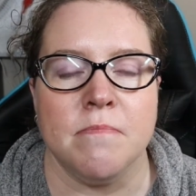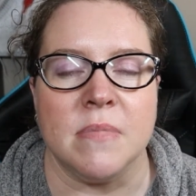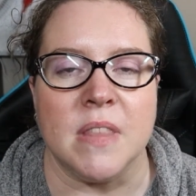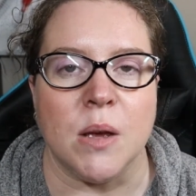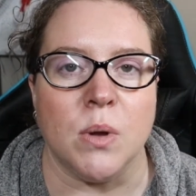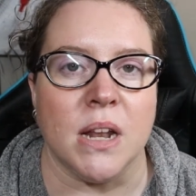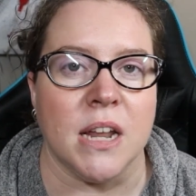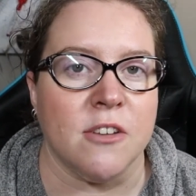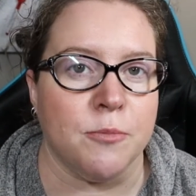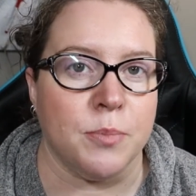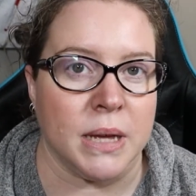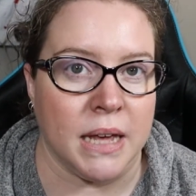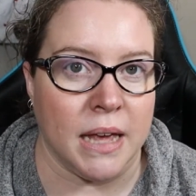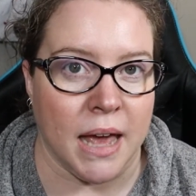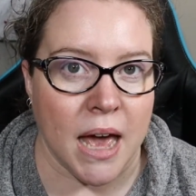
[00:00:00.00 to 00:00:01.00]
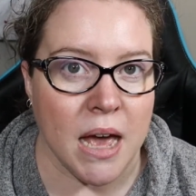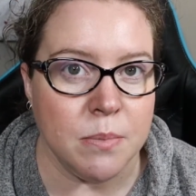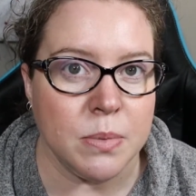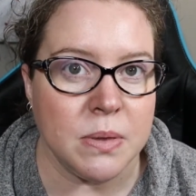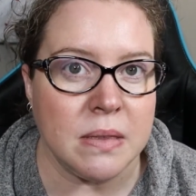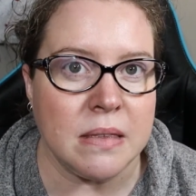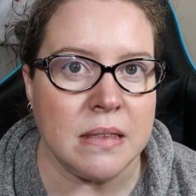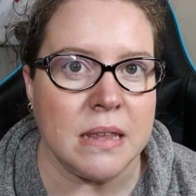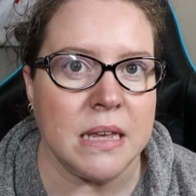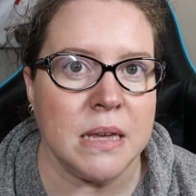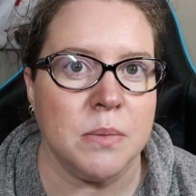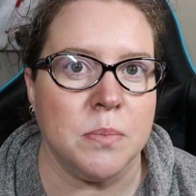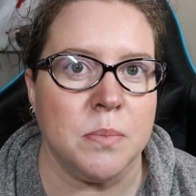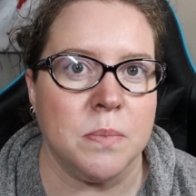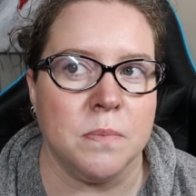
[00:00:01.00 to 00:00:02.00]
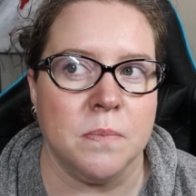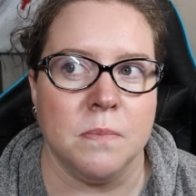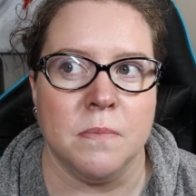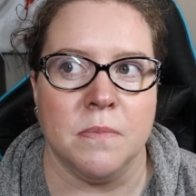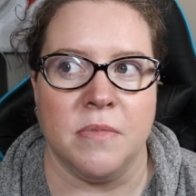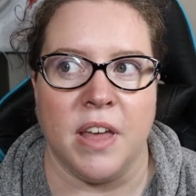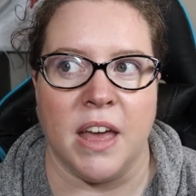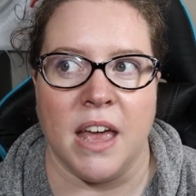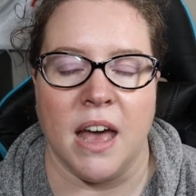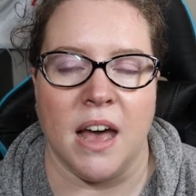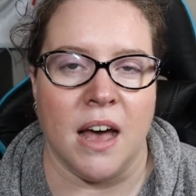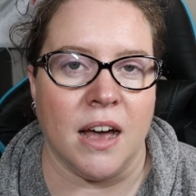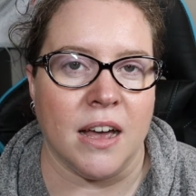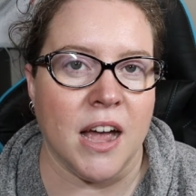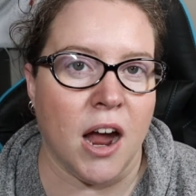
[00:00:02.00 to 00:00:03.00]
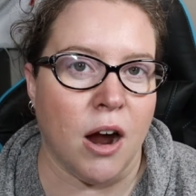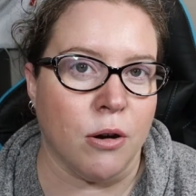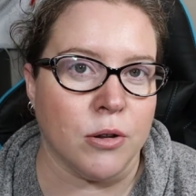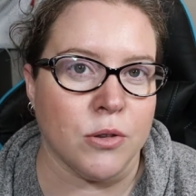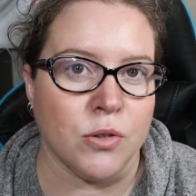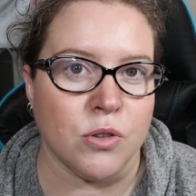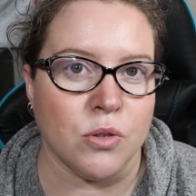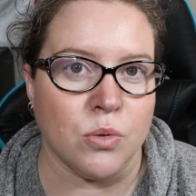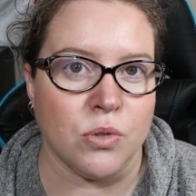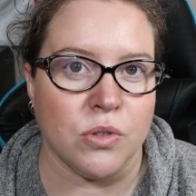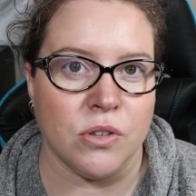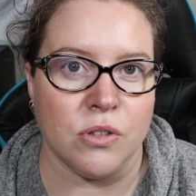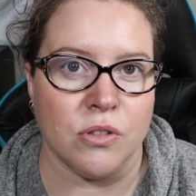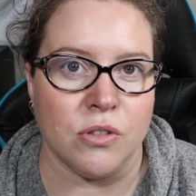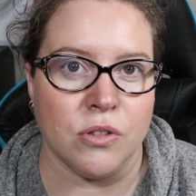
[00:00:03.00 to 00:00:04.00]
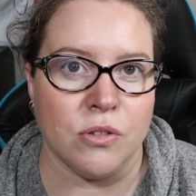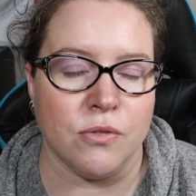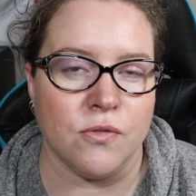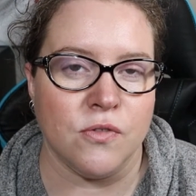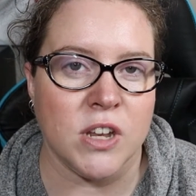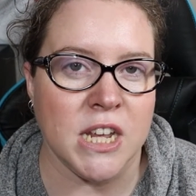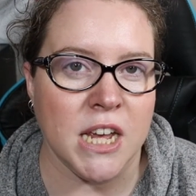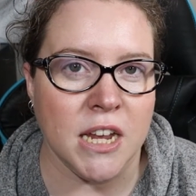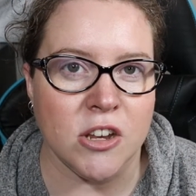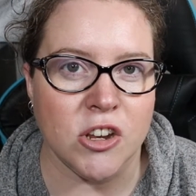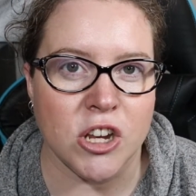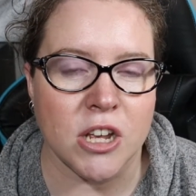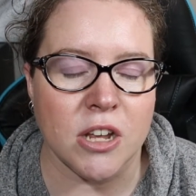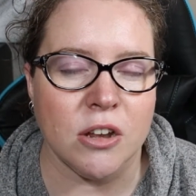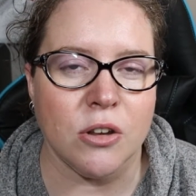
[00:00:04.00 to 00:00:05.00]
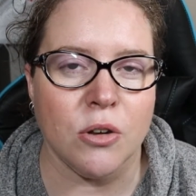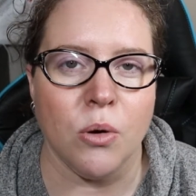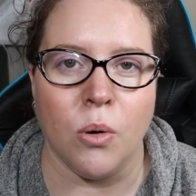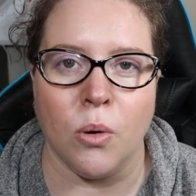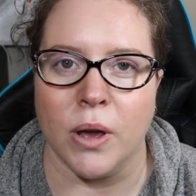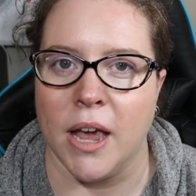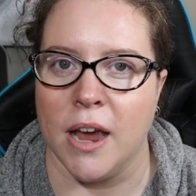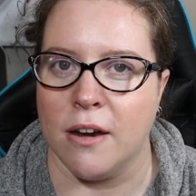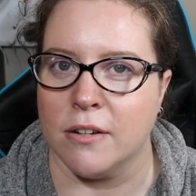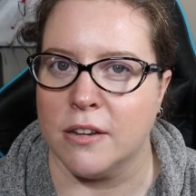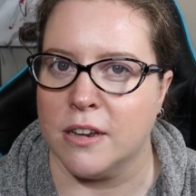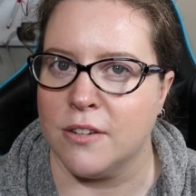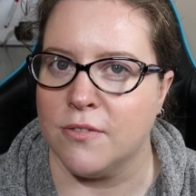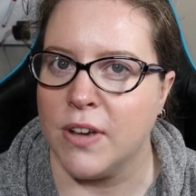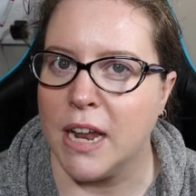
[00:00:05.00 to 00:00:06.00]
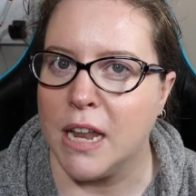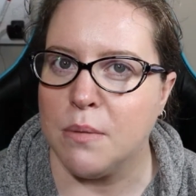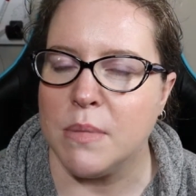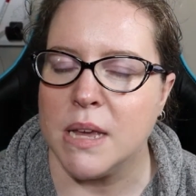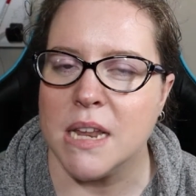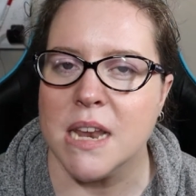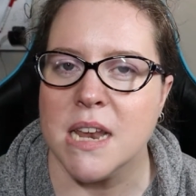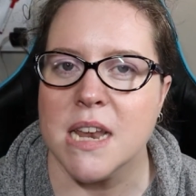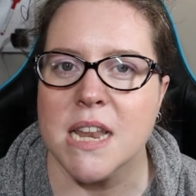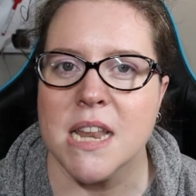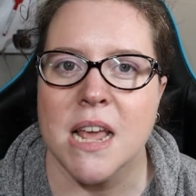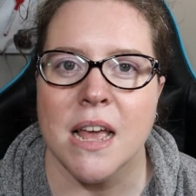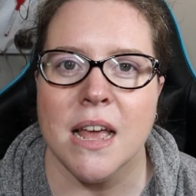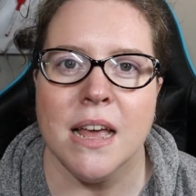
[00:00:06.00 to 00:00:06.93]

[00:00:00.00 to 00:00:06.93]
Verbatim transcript: They would leave big gaps. They are current sources of tension or character development.